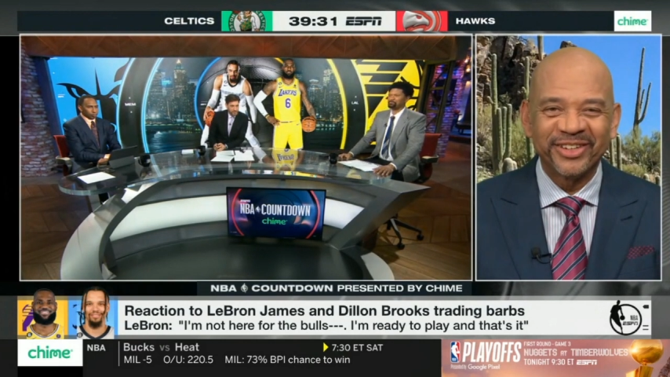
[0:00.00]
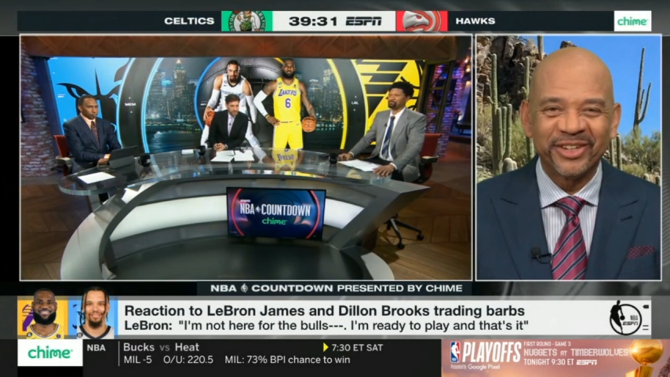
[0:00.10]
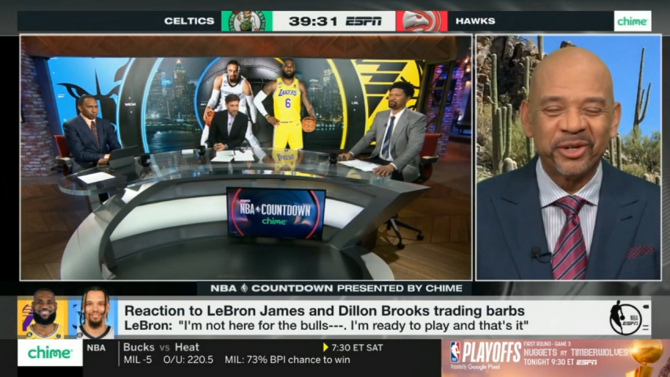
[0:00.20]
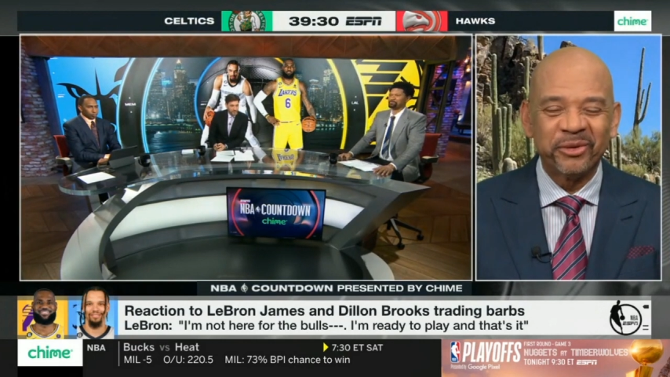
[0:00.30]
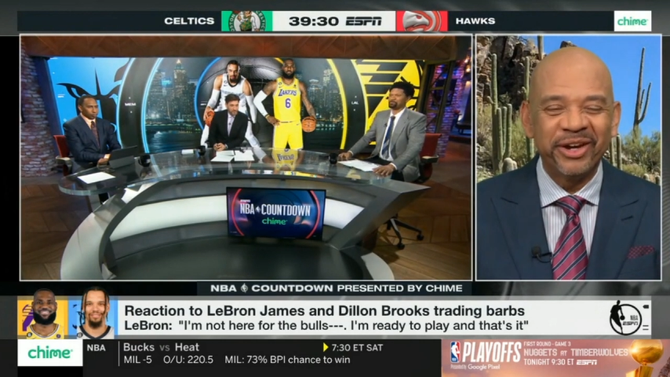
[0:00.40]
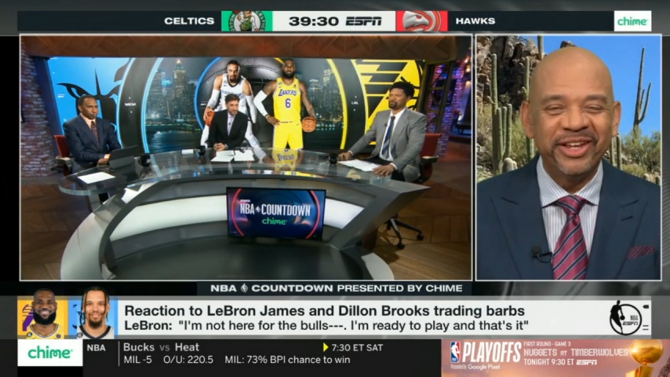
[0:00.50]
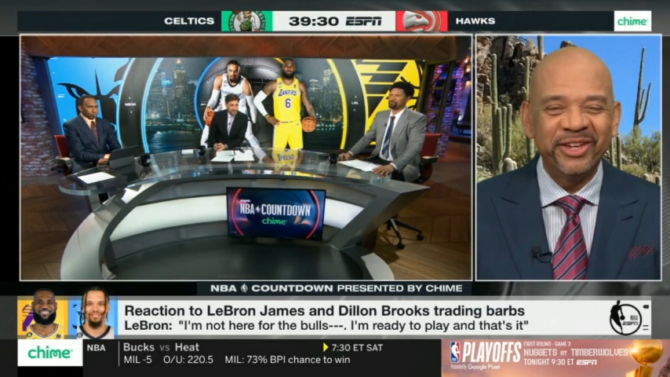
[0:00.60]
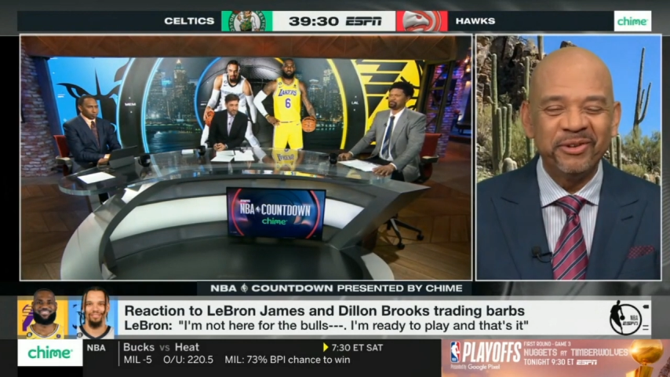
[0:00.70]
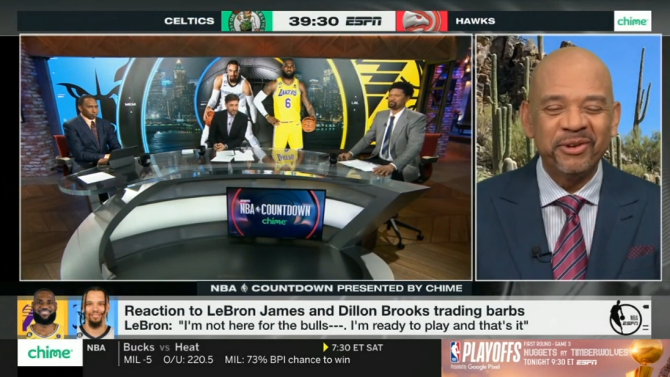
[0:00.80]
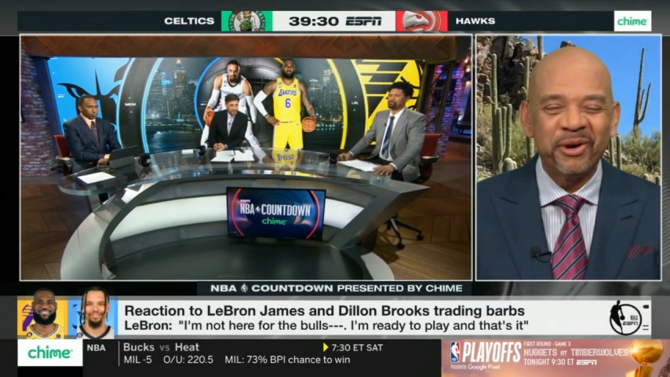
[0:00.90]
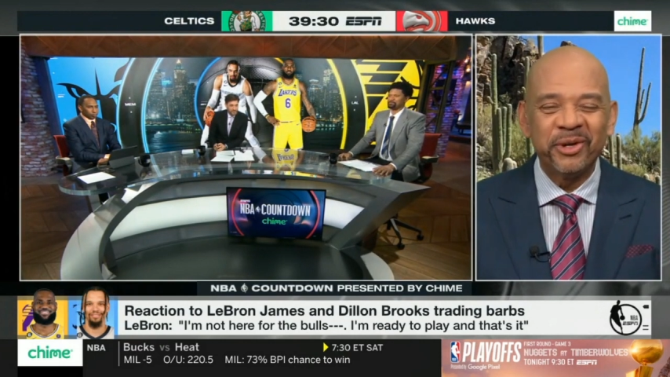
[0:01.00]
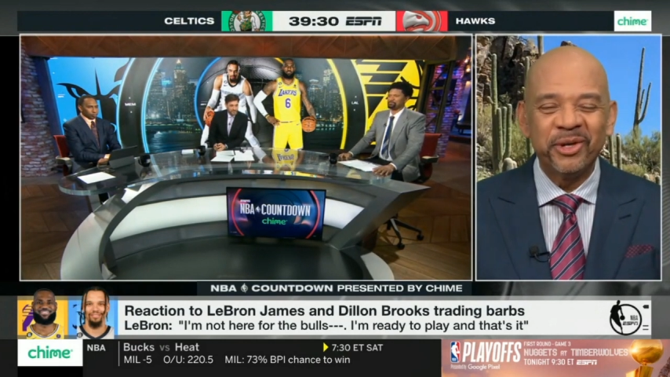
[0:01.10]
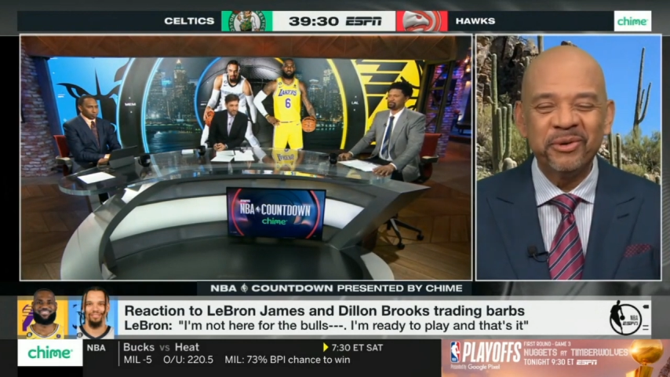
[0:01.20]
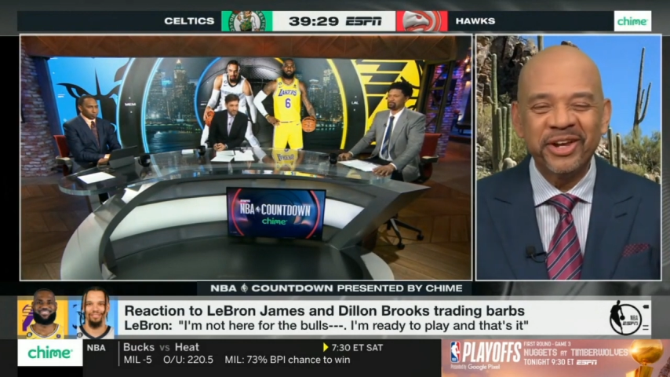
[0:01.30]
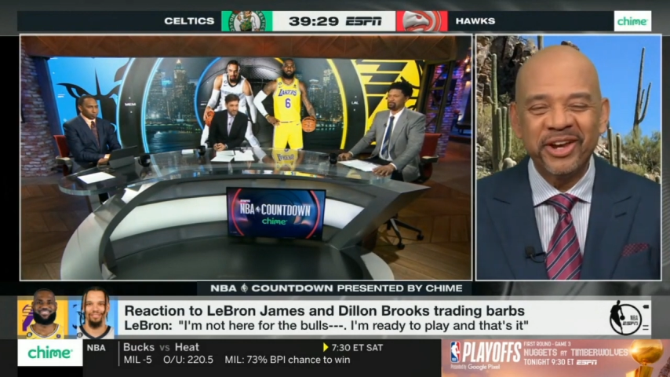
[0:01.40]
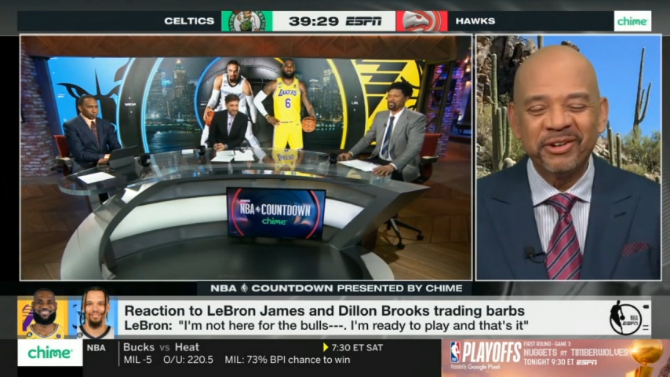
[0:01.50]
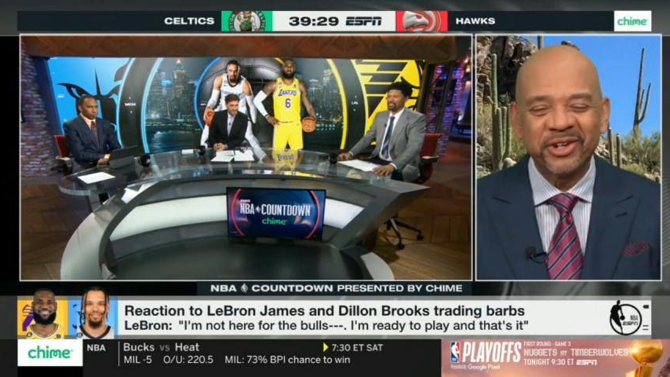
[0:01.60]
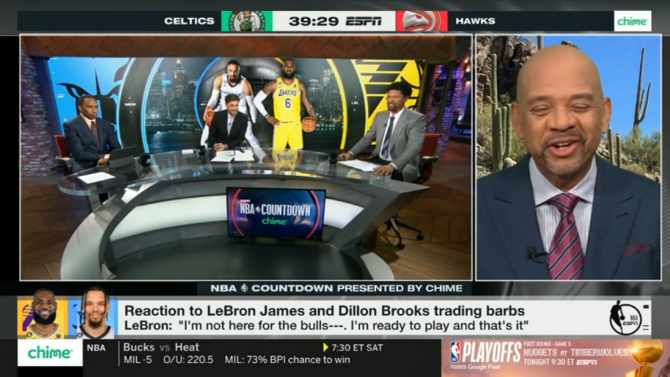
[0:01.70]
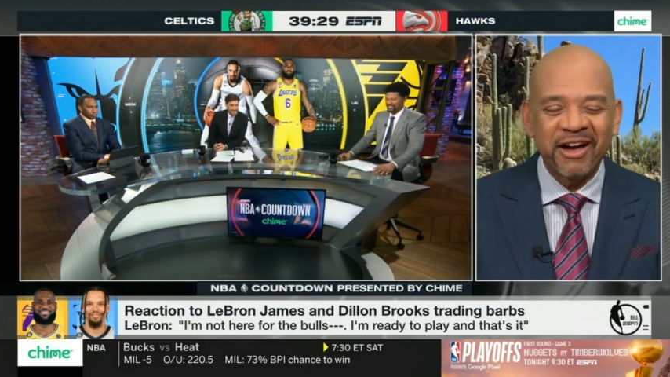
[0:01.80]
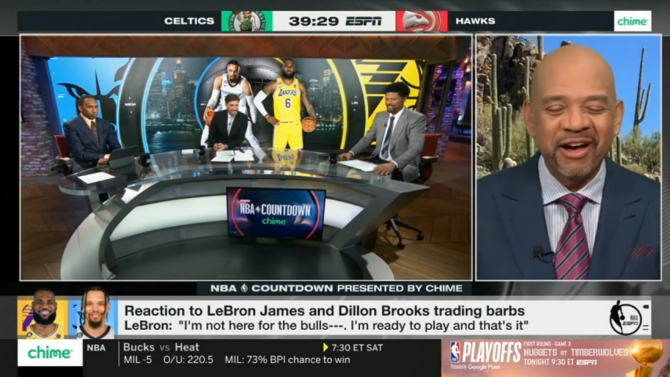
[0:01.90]
Greeny, you know, you were there in
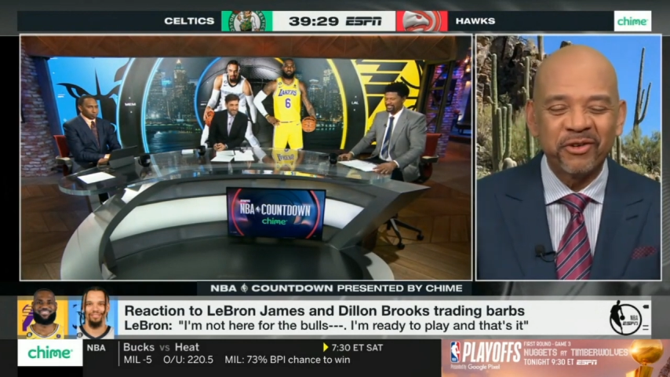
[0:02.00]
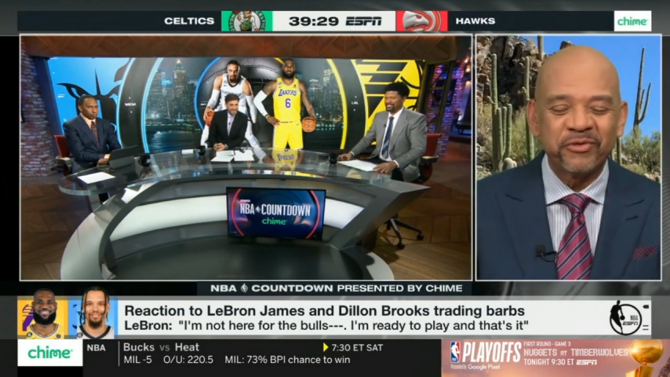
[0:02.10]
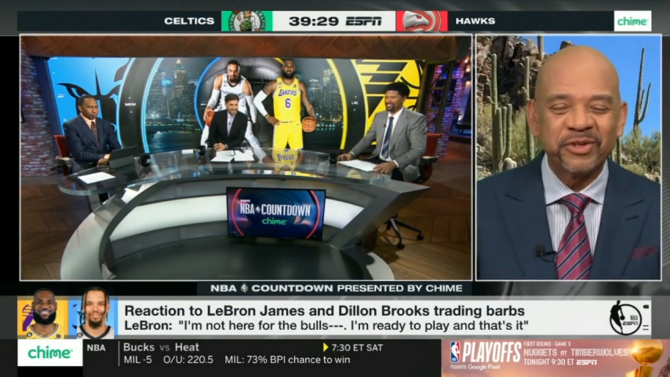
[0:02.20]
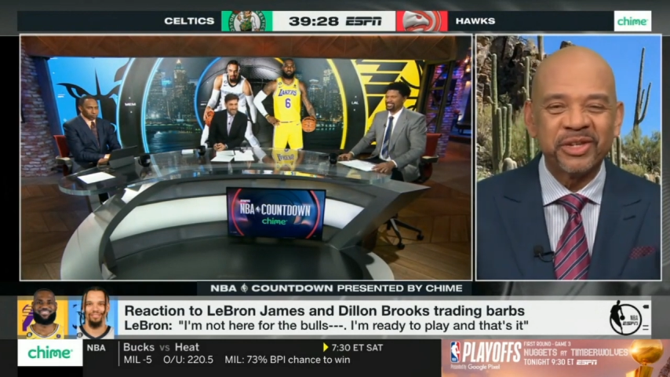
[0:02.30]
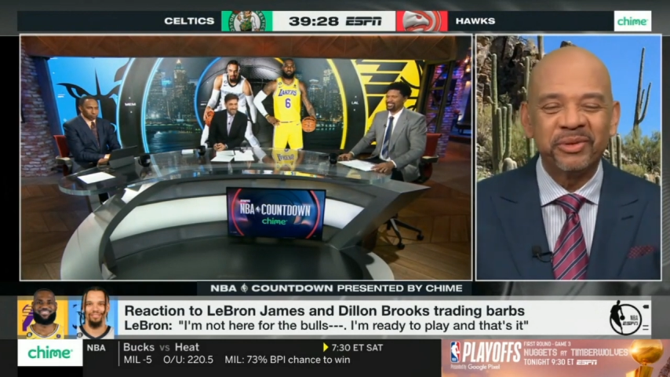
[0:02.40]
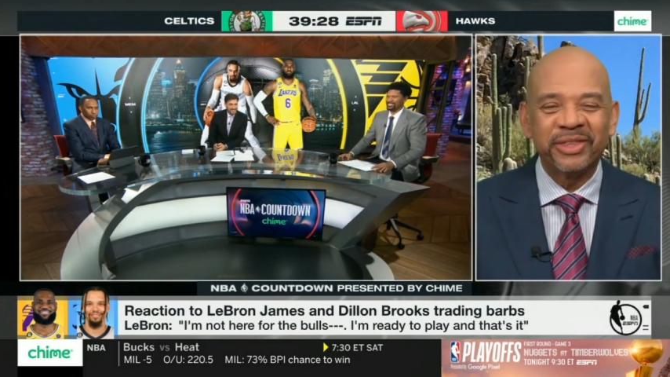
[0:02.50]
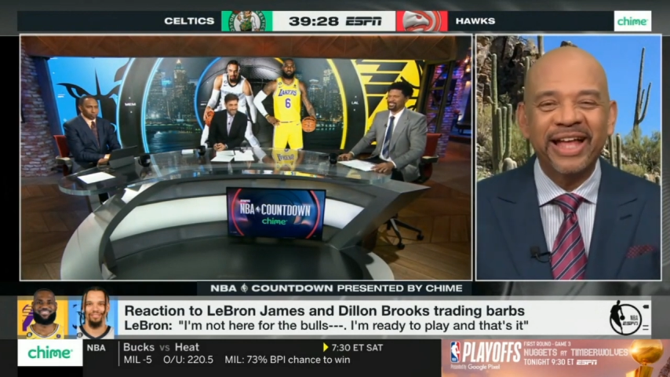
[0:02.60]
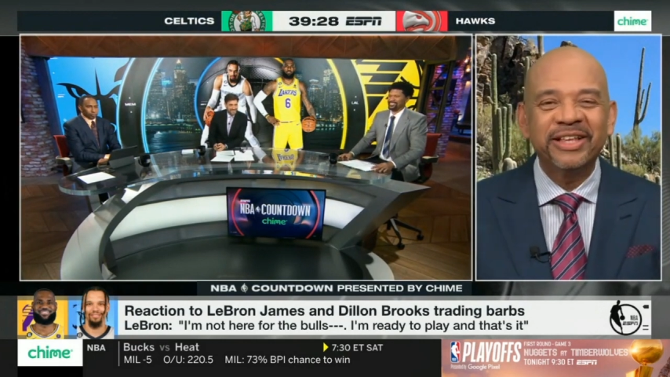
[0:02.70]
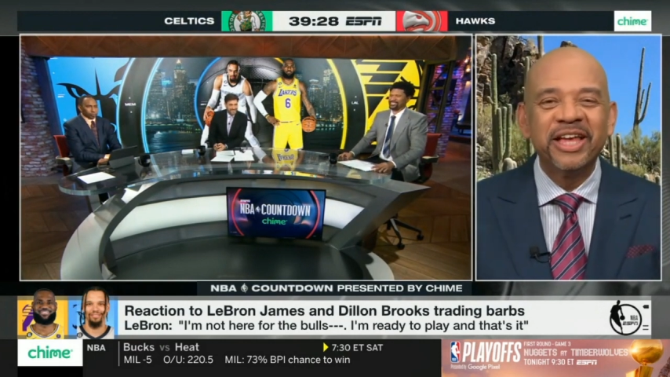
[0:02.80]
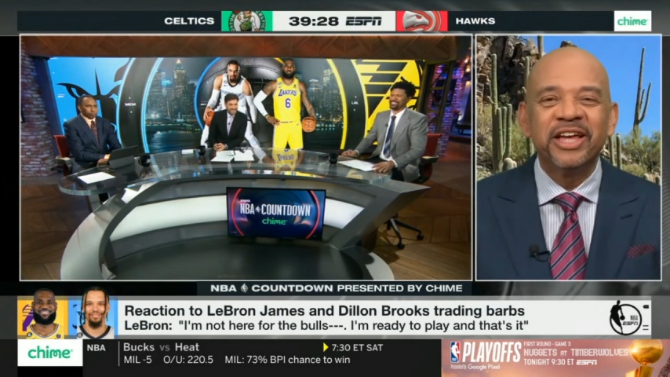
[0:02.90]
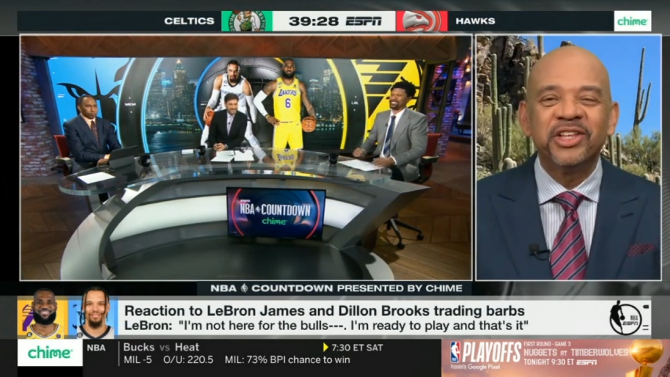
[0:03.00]
Chicago for some of that.